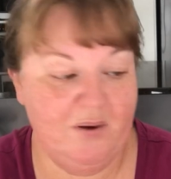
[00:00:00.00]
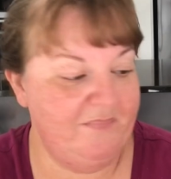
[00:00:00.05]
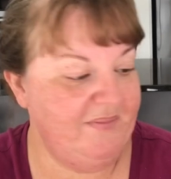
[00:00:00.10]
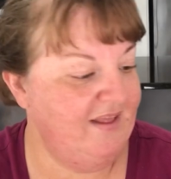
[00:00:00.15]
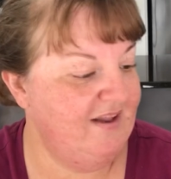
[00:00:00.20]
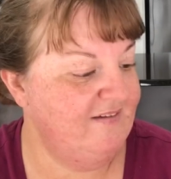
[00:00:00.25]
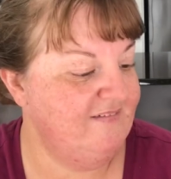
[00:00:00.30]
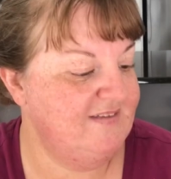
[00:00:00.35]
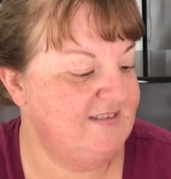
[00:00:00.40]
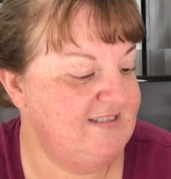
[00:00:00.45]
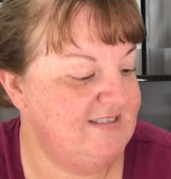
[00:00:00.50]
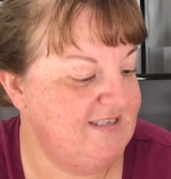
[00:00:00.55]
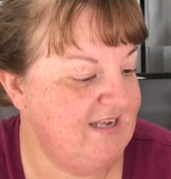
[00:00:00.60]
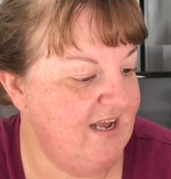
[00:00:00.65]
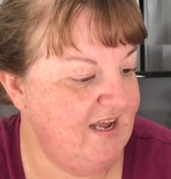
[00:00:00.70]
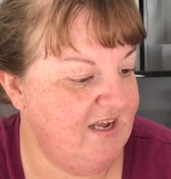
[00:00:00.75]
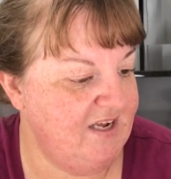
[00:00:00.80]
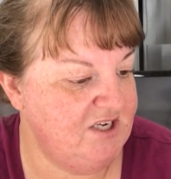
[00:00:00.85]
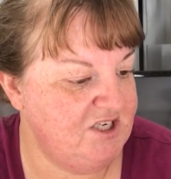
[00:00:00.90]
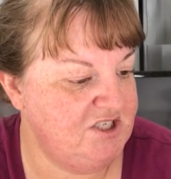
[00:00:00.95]
in the
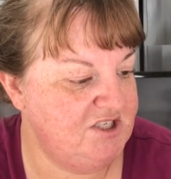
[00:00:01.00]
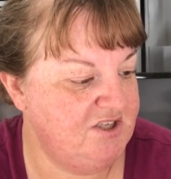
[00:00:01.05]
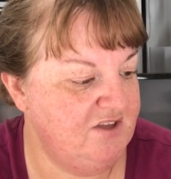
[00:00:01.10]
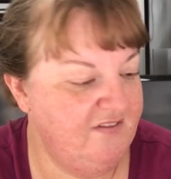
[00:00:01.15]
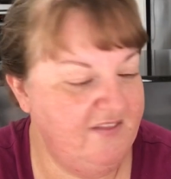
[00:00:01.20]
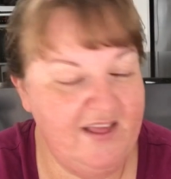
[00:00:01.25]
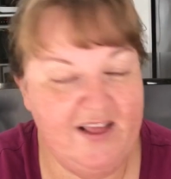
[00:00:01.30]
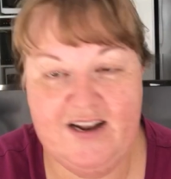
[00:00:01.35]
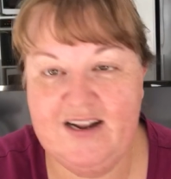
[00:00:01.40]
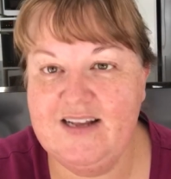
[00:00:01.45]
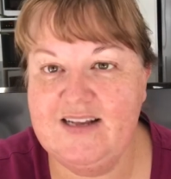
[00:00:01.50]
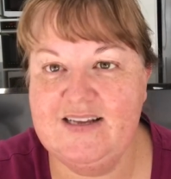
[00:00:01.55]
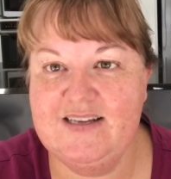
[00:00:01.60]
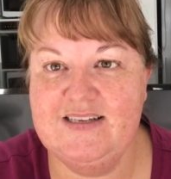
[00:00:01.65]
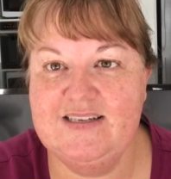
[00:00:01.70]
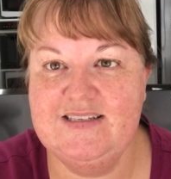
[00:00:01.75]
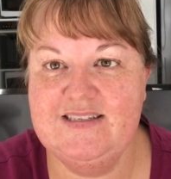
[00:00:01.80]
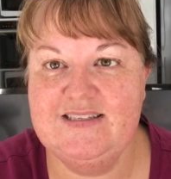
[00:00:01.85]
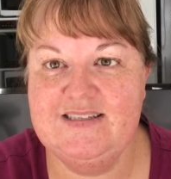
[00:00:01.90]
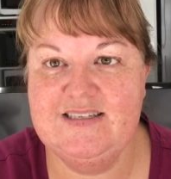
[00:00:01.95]
stash. So that
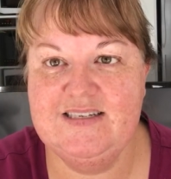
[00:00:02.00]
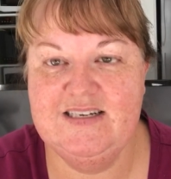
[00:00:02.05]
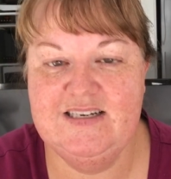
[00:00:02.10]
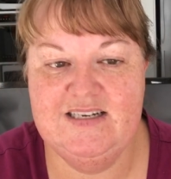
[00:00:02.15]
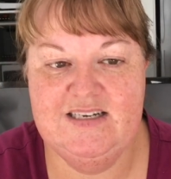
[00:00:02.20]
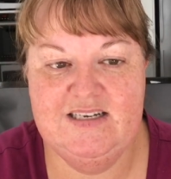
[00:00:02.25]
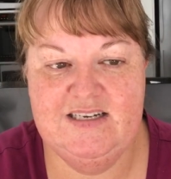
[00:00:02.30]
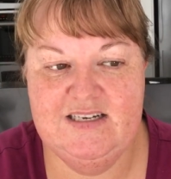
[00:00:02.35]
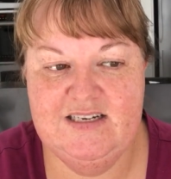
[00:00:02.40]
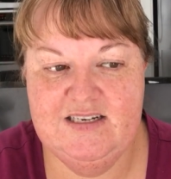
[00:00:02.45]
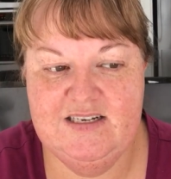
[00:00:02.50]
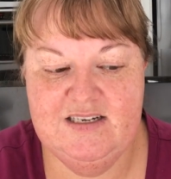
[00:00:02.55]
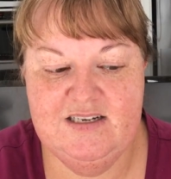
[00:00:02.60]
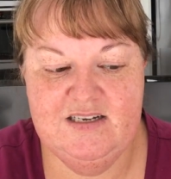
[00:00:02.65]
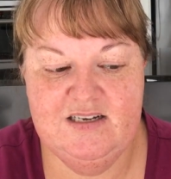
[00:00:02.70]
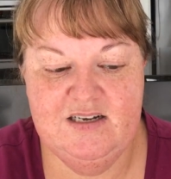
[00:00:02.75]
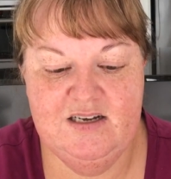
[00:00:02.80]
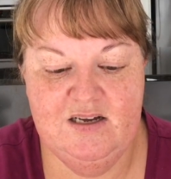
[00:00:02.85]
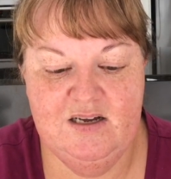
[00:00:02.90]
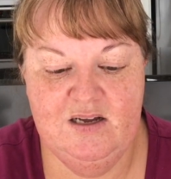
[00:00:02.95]
is
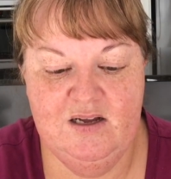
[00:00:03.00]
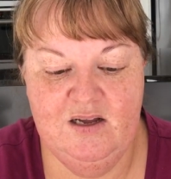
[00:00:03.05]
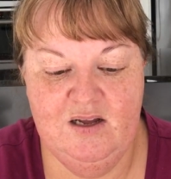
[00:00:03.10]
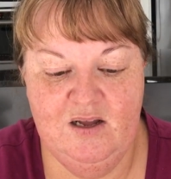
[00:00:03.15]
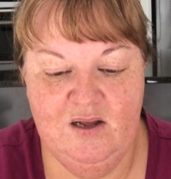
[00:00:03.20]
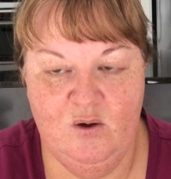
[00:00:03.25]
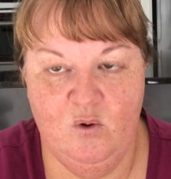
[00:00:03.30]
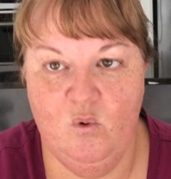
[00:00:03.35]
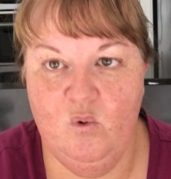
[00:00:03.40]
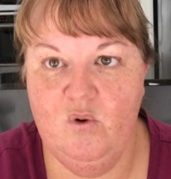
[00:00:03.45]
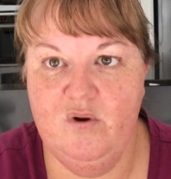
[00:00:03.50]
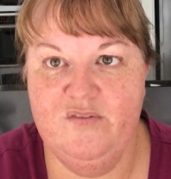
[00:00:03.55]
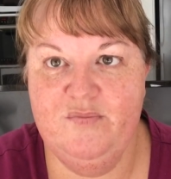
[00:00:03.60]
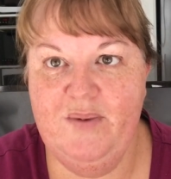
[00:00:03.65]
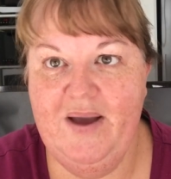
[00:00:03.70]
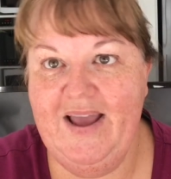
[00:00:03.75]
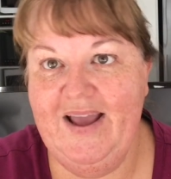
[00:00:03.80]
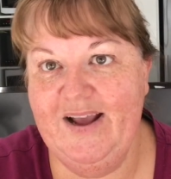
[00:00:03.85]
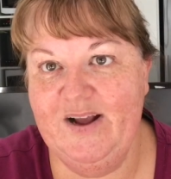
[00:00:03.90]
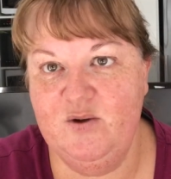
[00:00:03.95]
all of my
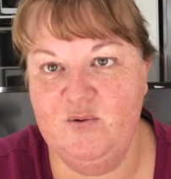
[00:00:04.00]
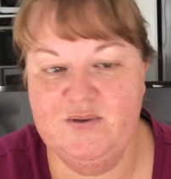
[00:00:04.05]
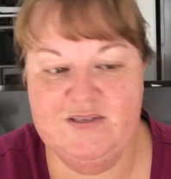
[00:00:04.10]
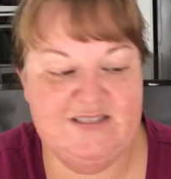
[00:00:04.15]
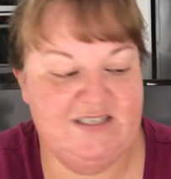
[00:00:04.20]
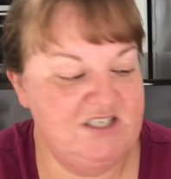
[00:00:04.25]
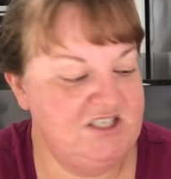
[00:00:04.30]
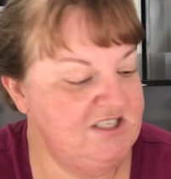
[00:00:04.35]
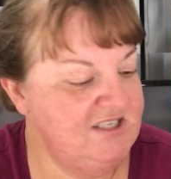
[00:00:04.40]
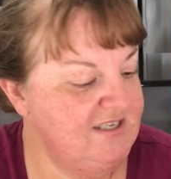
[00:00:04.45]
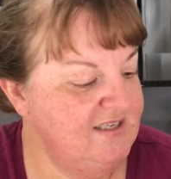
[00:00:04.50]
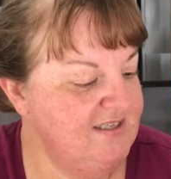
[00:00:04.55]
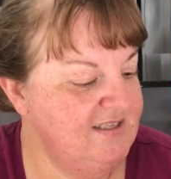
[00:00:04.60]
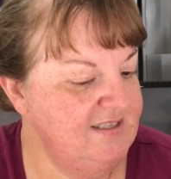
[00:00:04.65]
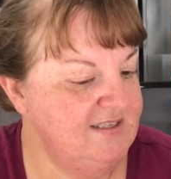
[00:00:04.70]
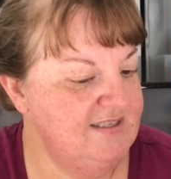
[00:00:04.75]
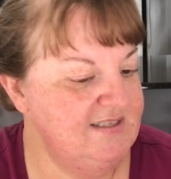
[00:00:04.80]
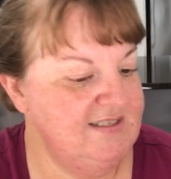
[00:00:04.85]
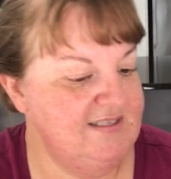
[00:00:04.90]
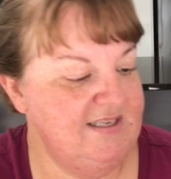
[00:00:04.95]

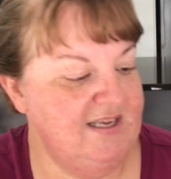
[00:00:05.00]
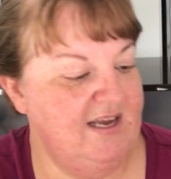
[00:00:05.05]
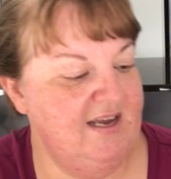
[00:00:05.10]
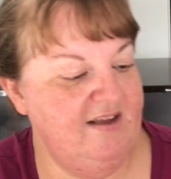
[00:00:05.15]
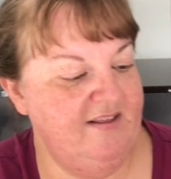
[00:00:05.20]
acquisitions.